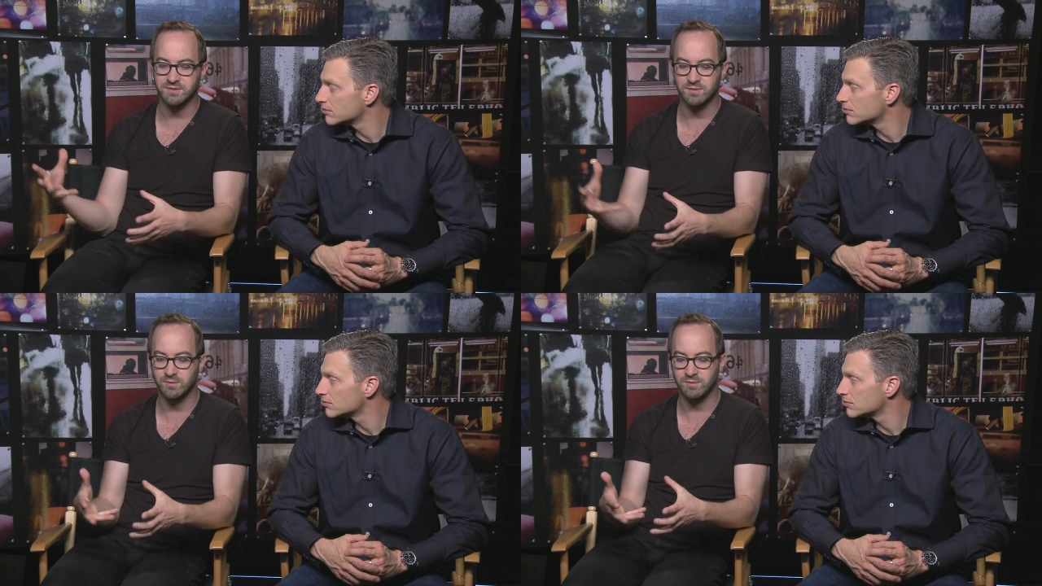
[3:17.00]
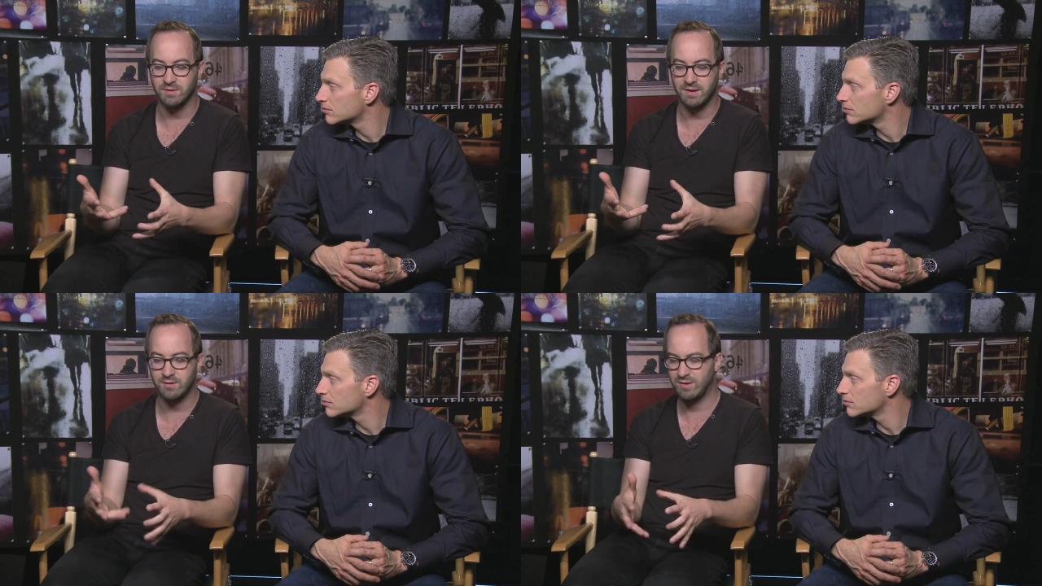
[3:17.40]
Speaker 1: just looked
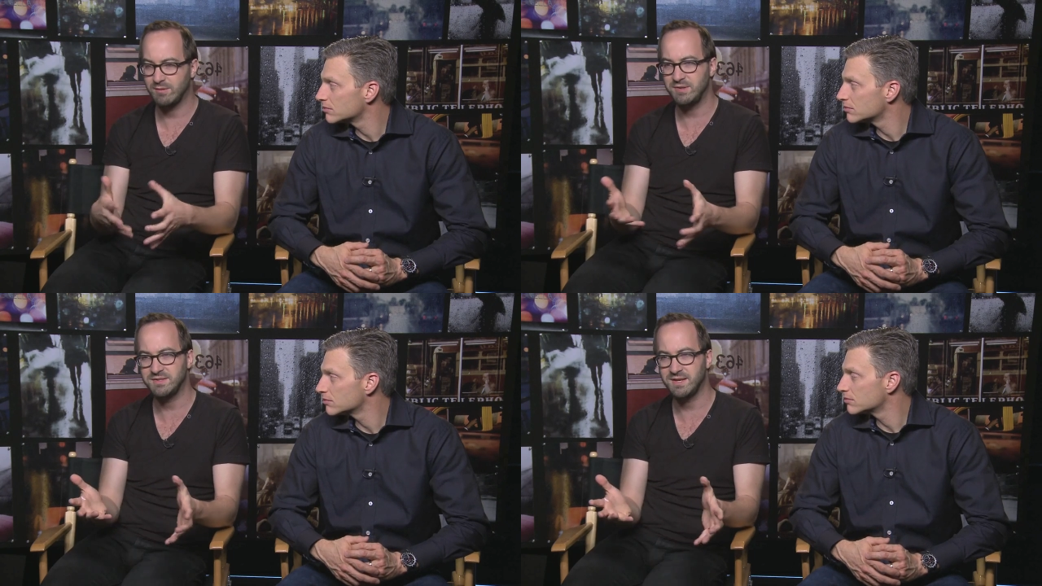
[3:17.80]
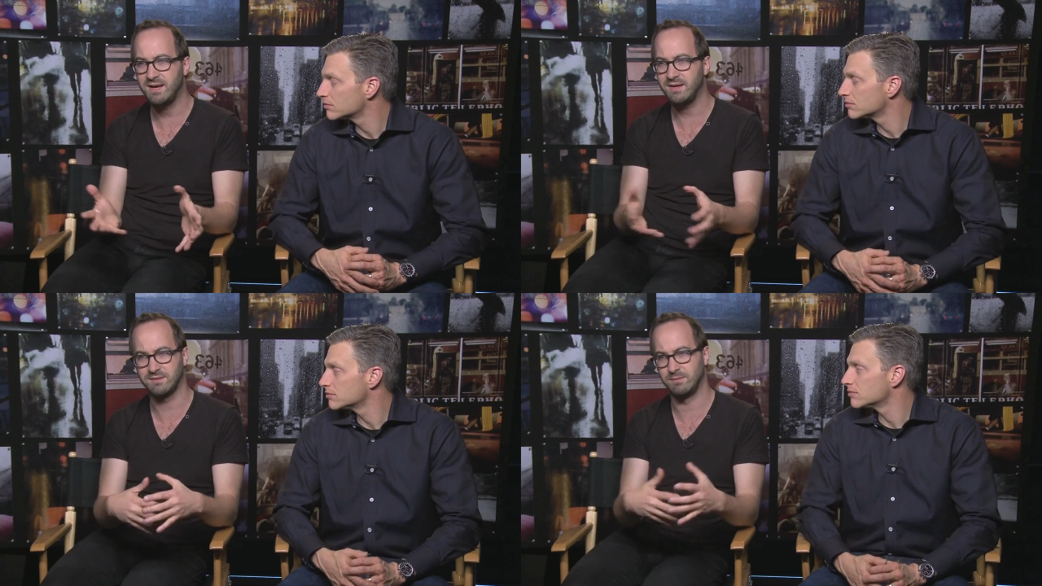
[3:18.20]
incredibly
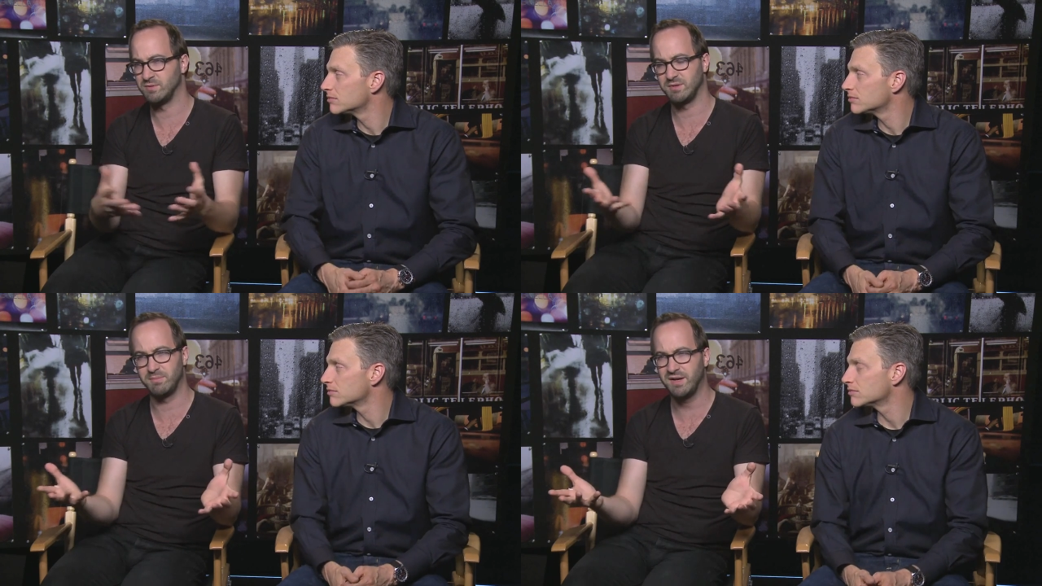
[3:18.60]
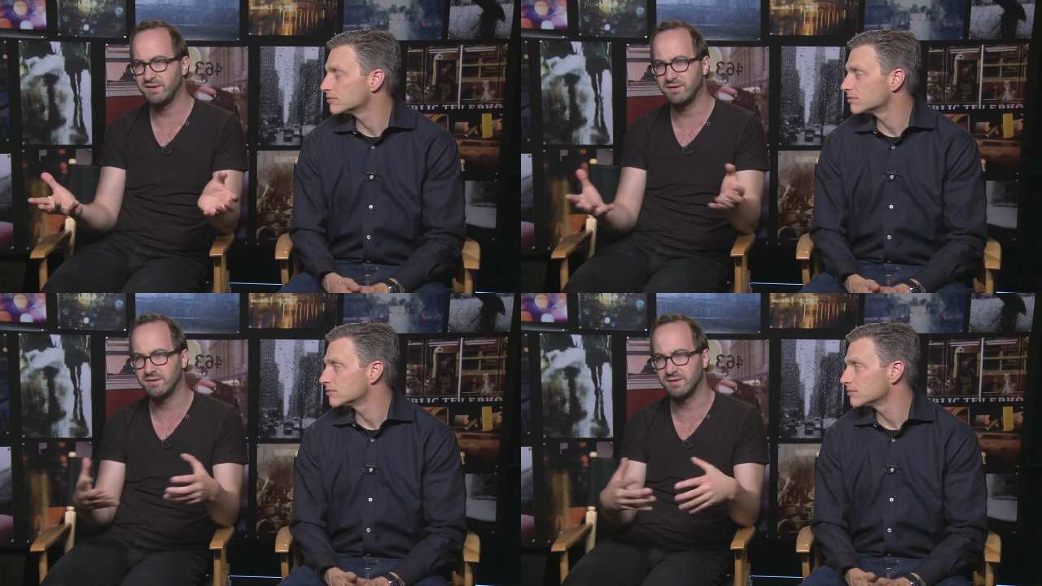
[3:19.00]
sad. It was
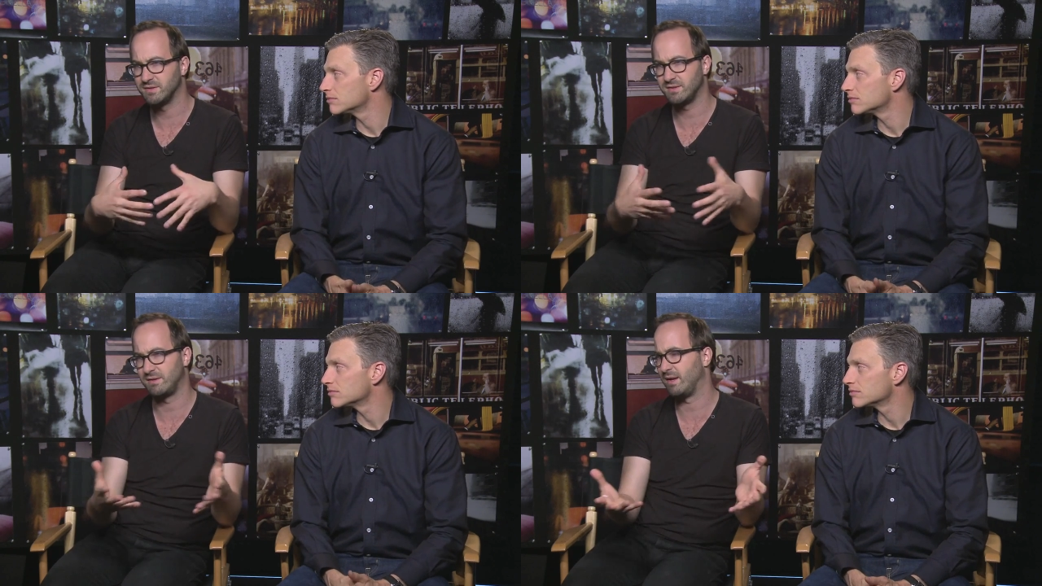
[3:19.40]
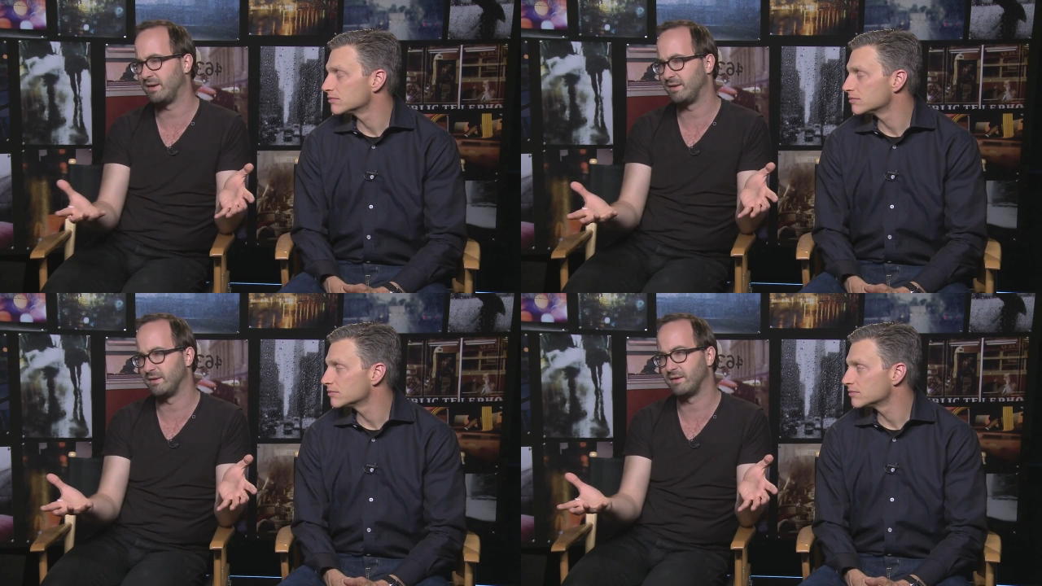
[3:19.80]
abandoned and just
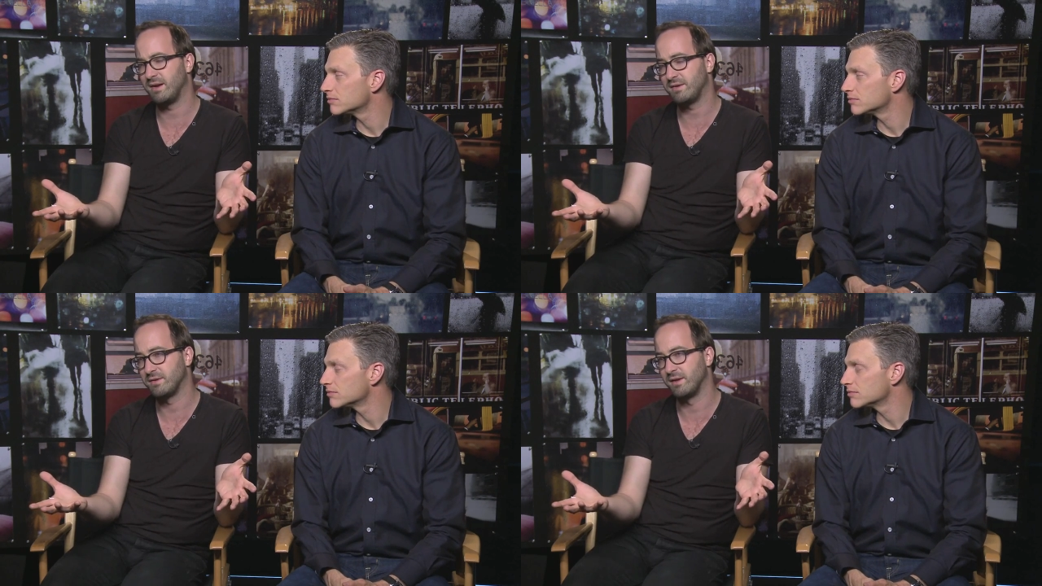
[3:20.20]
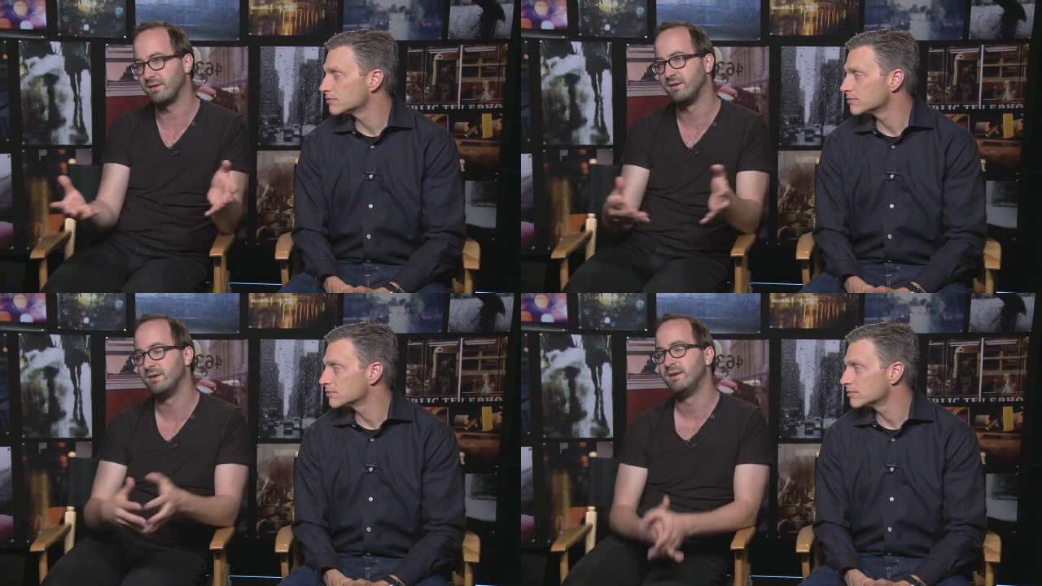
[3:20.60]
lied in the gutter there,
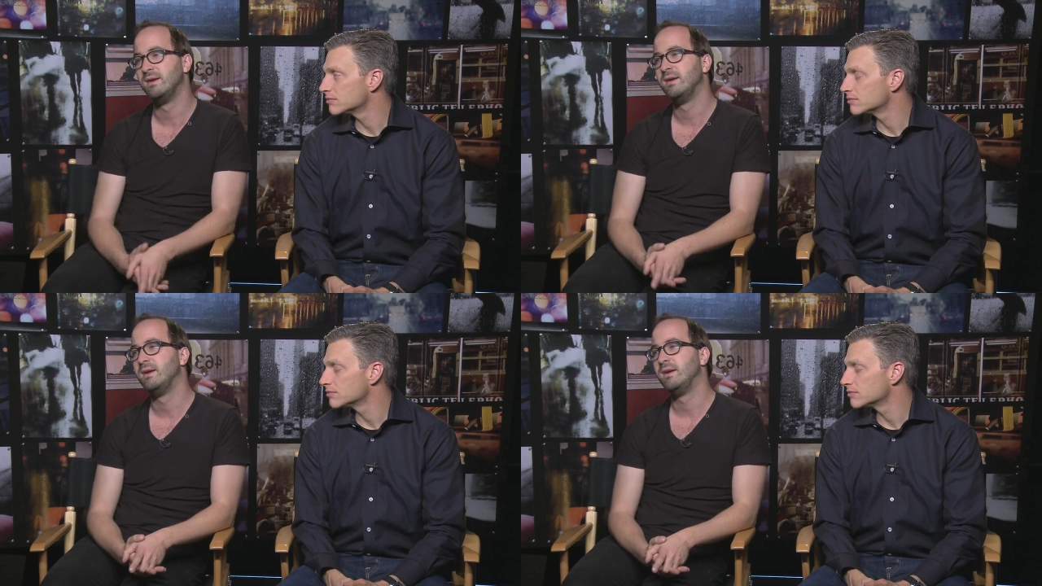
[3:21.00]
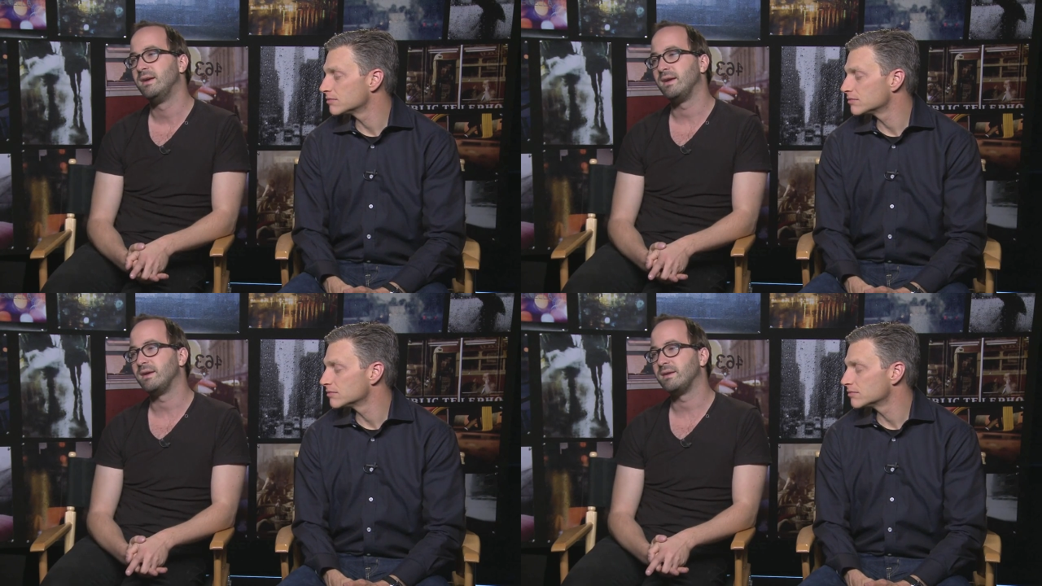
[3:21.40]

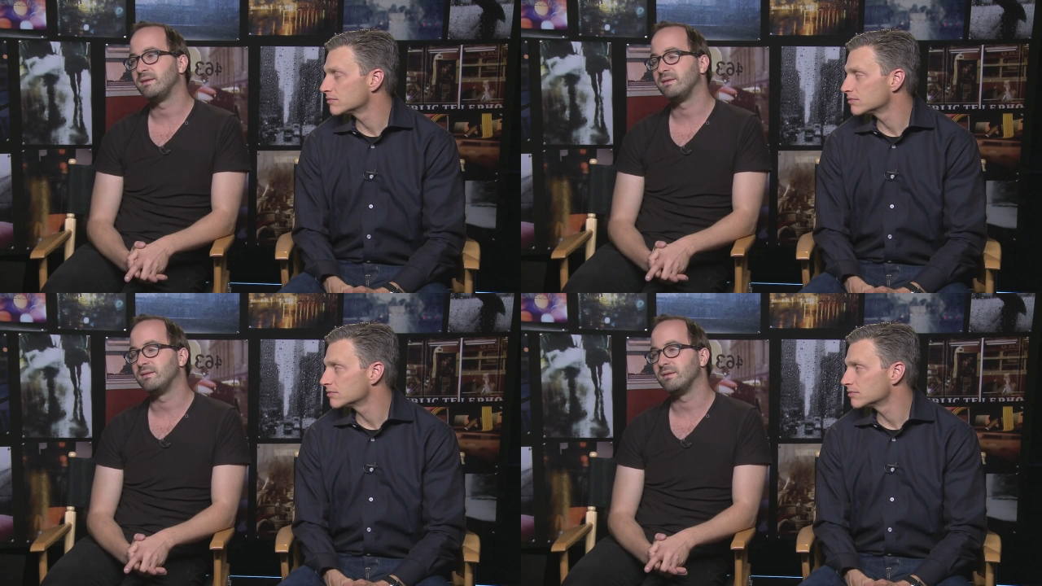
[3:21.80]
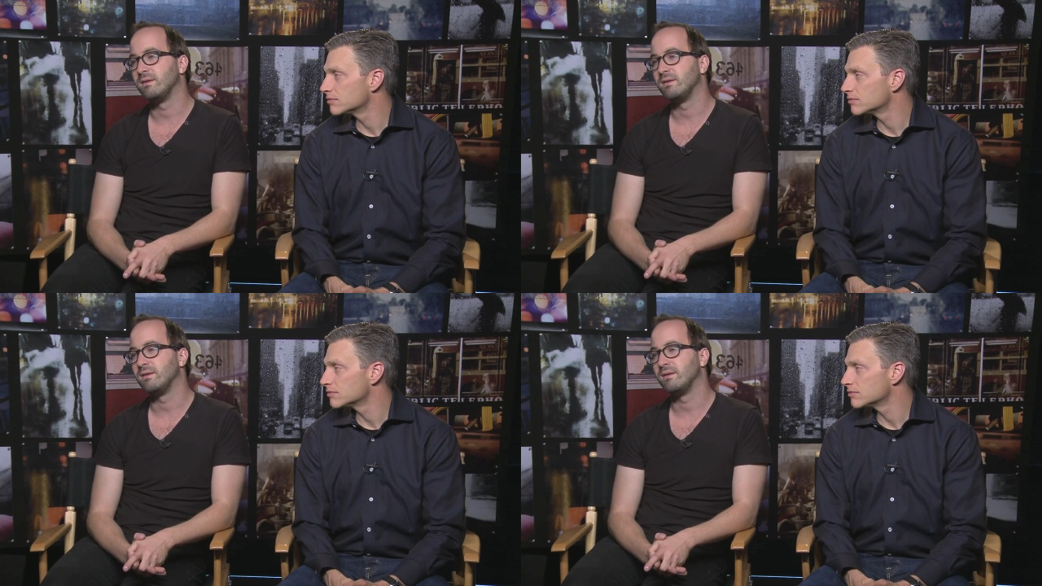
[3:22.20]
and